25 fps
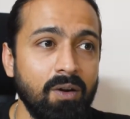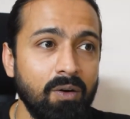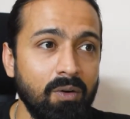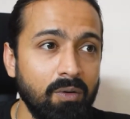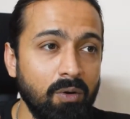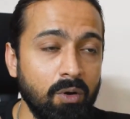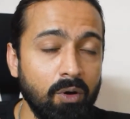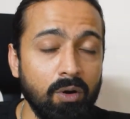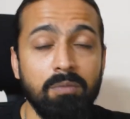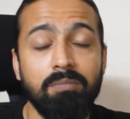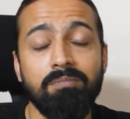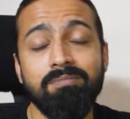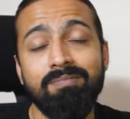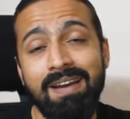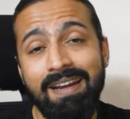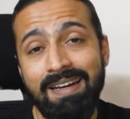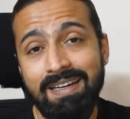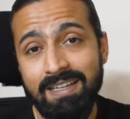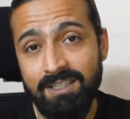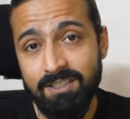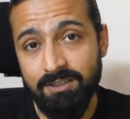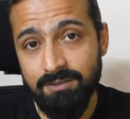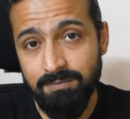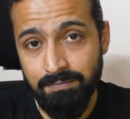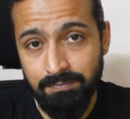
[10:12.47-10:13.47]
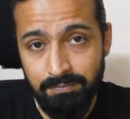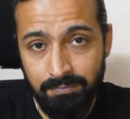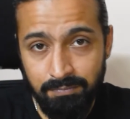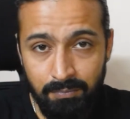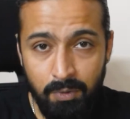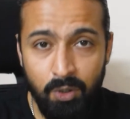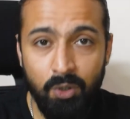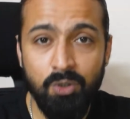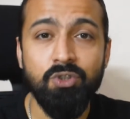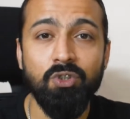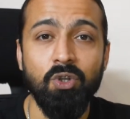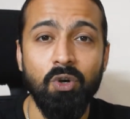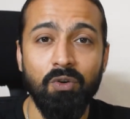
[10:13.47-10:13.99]
or at least
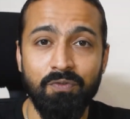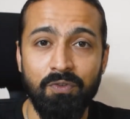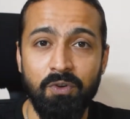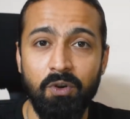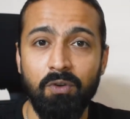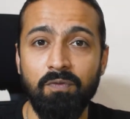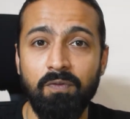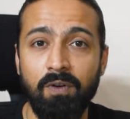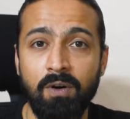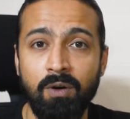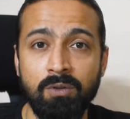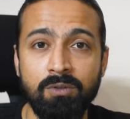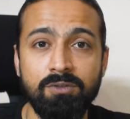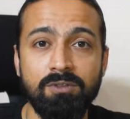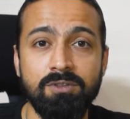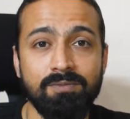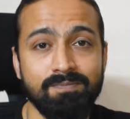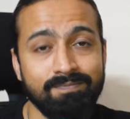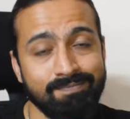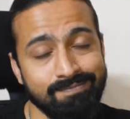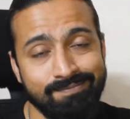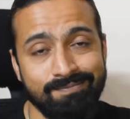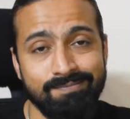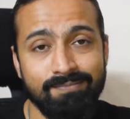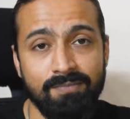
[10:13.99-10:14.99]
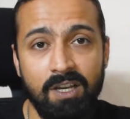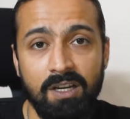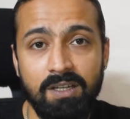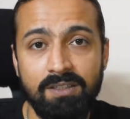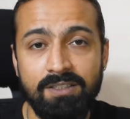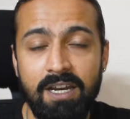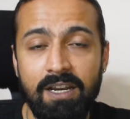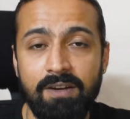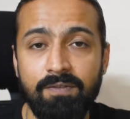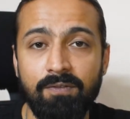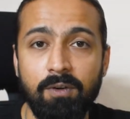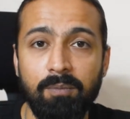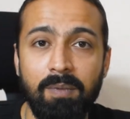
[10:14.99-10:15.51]
most of your phones,
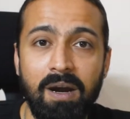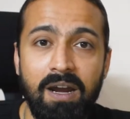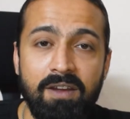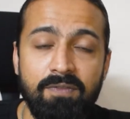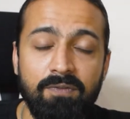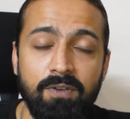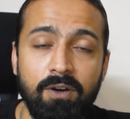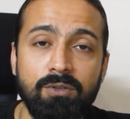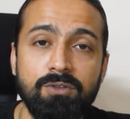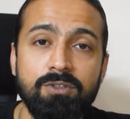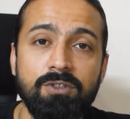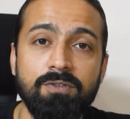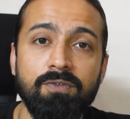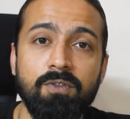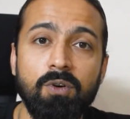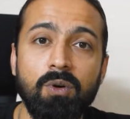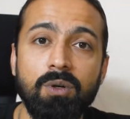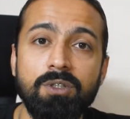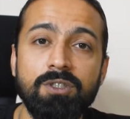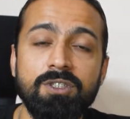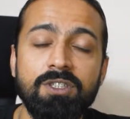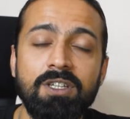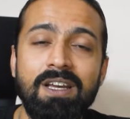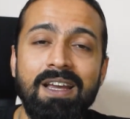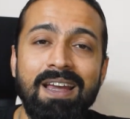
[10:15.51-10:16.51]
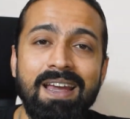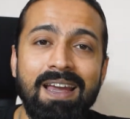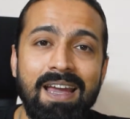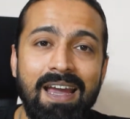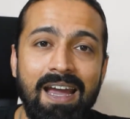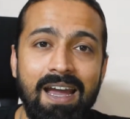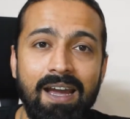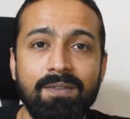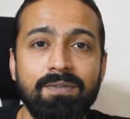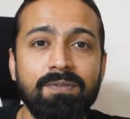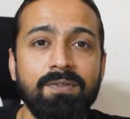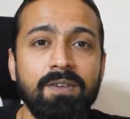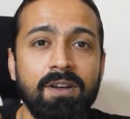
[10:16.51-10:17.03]
aside from iPhones, of course,
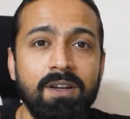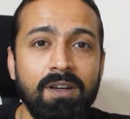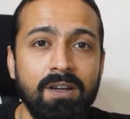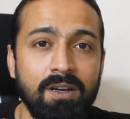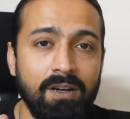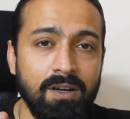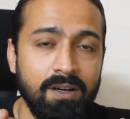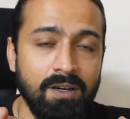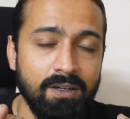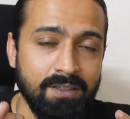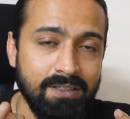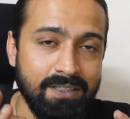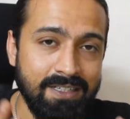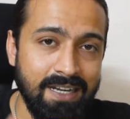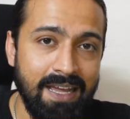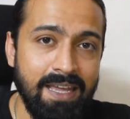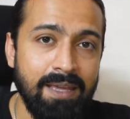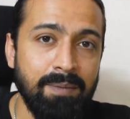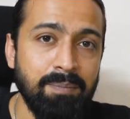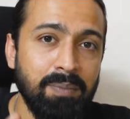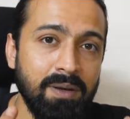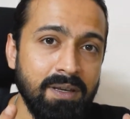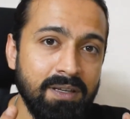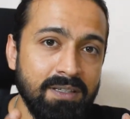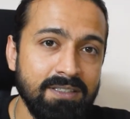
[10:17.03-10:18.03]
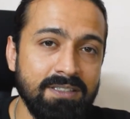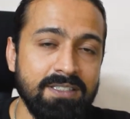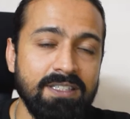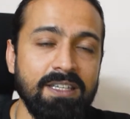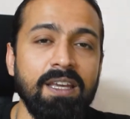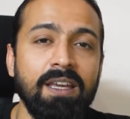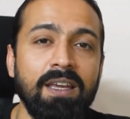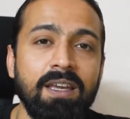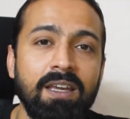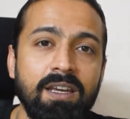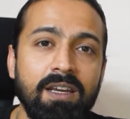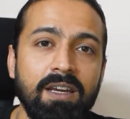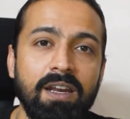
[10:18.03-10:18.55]
have a
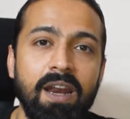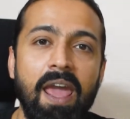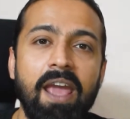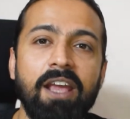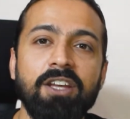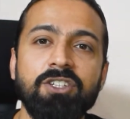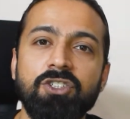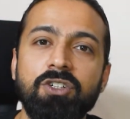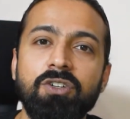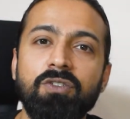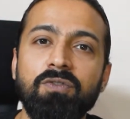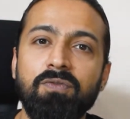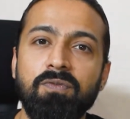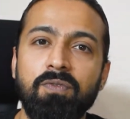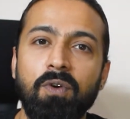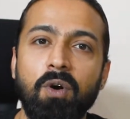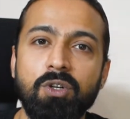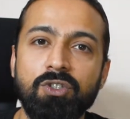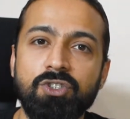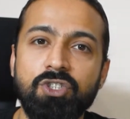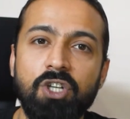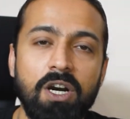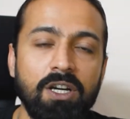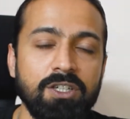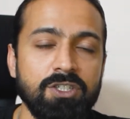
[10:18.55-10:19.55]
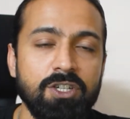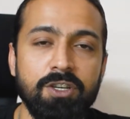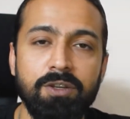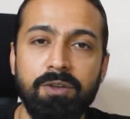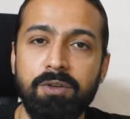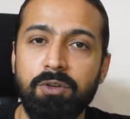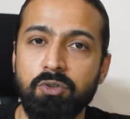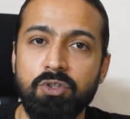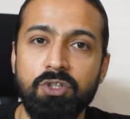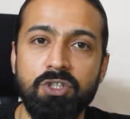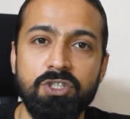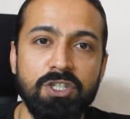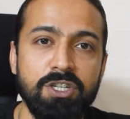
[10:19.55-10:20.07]
Type-C connection for charging.
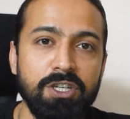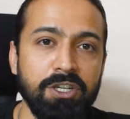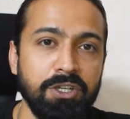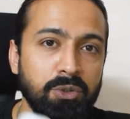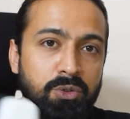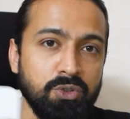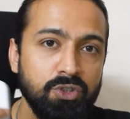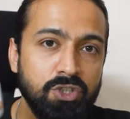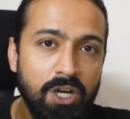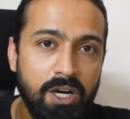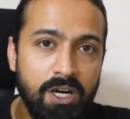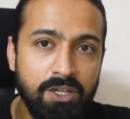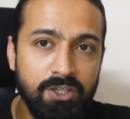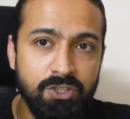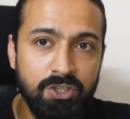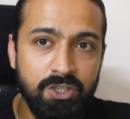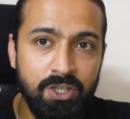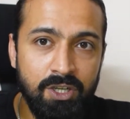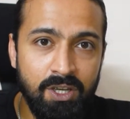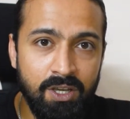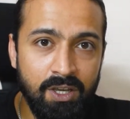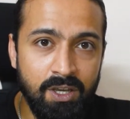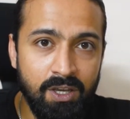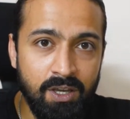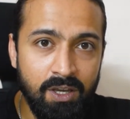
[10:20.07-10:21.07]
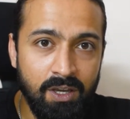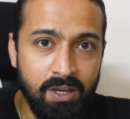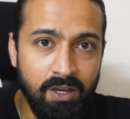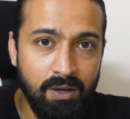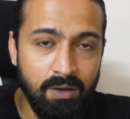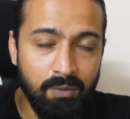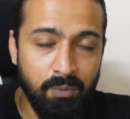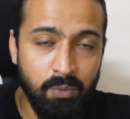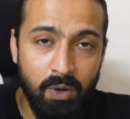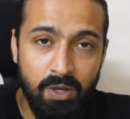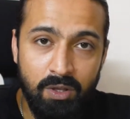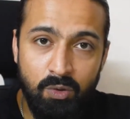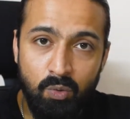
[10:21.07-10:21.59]
You just need to charge
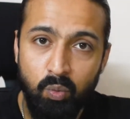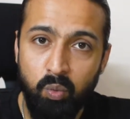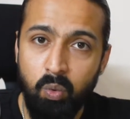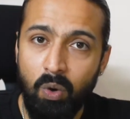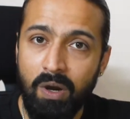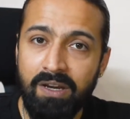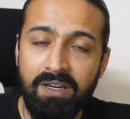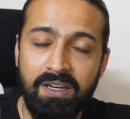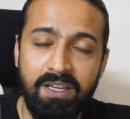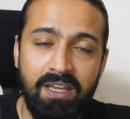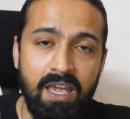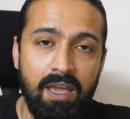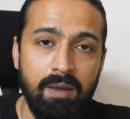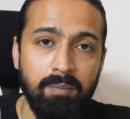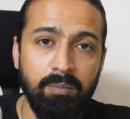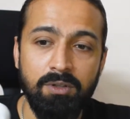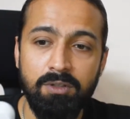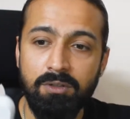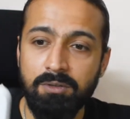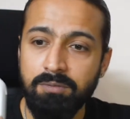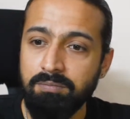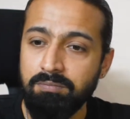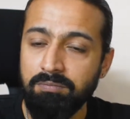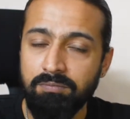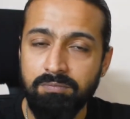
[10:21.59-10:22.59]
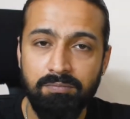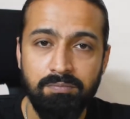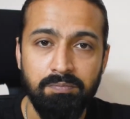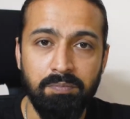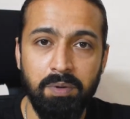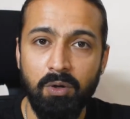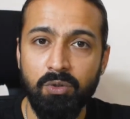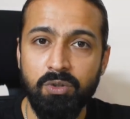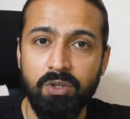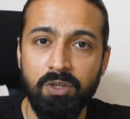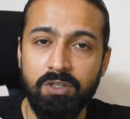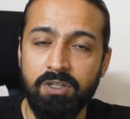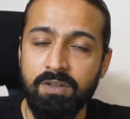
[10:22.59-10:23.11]
with one cable,
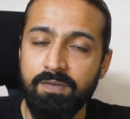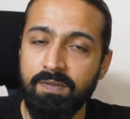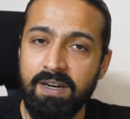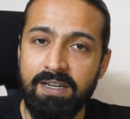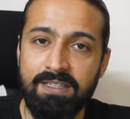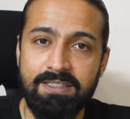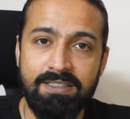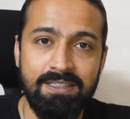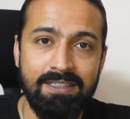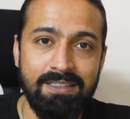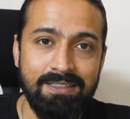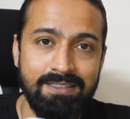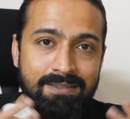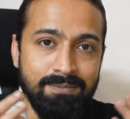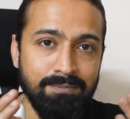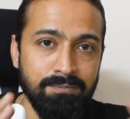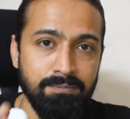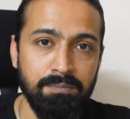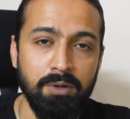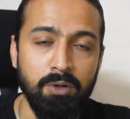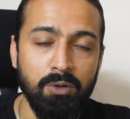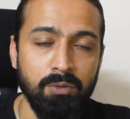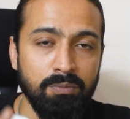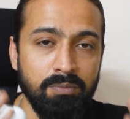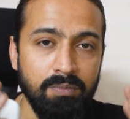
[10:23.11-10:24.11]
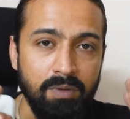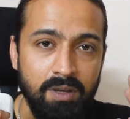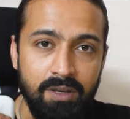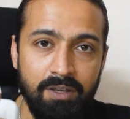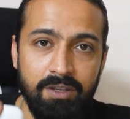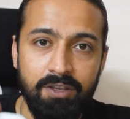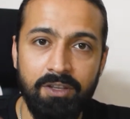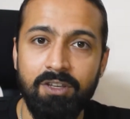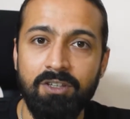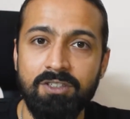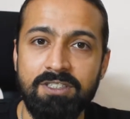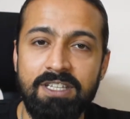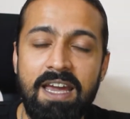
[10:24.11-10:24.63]
both your devices, boom,
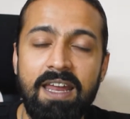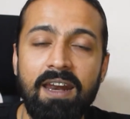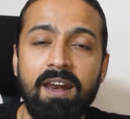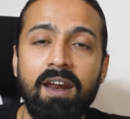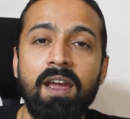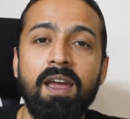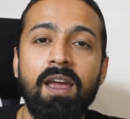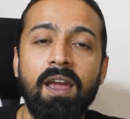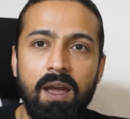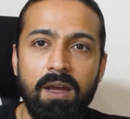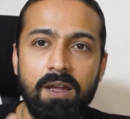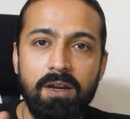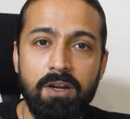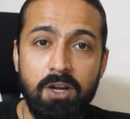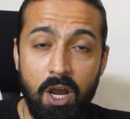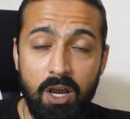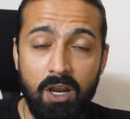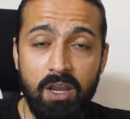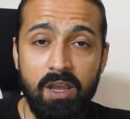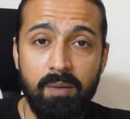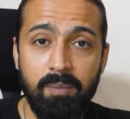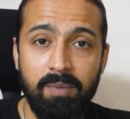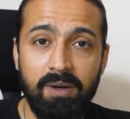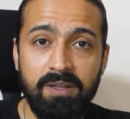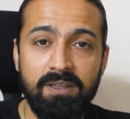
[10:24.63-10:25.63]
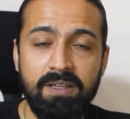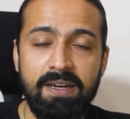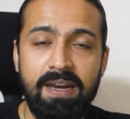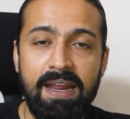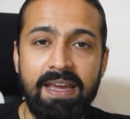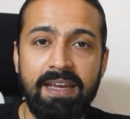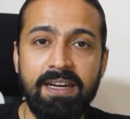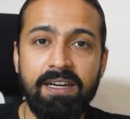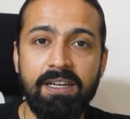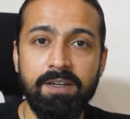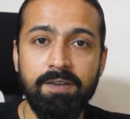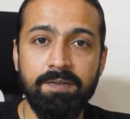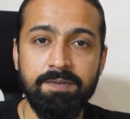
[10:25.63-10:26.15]
you're set. Talking about the
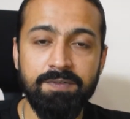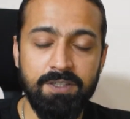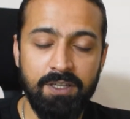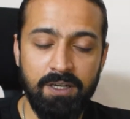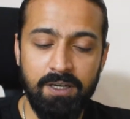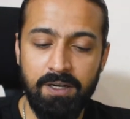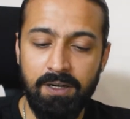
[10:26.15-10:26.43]
negatives,